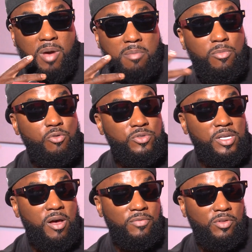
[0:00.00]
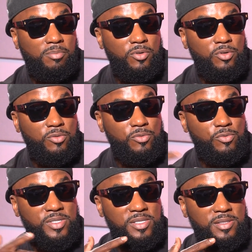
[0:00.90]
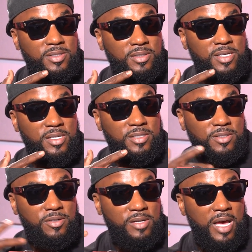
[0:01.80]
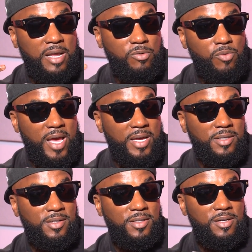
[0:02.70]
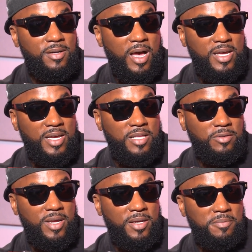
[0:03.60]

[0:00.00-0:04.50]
my most comfortable when things are out of whack. I can handle that.